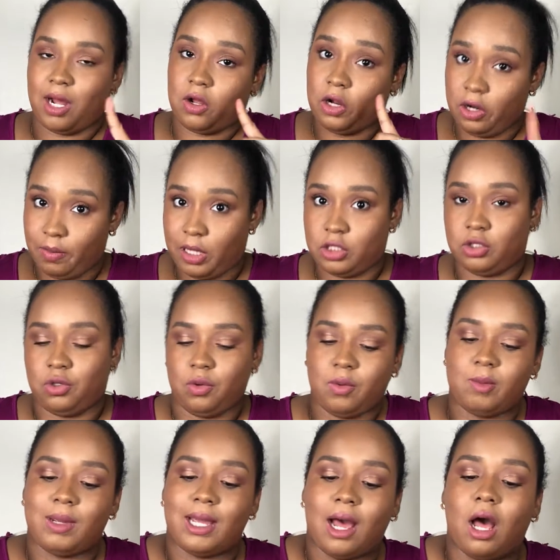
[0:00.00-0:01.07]
color match you
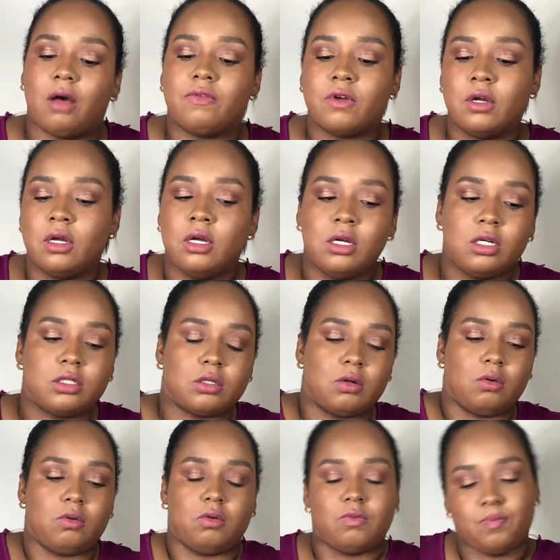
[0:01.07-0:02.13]
may have.
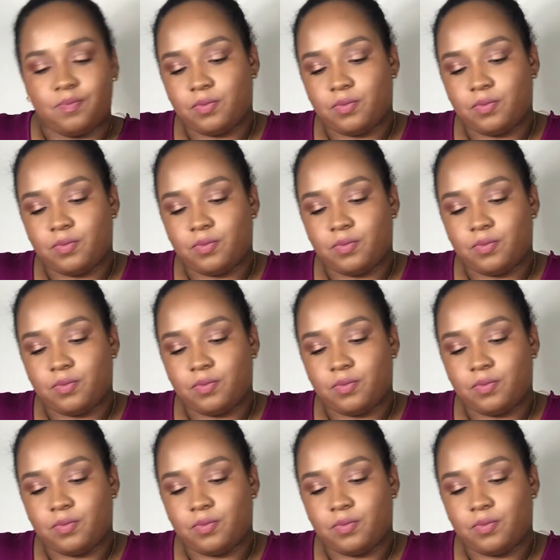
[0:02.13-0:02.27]
So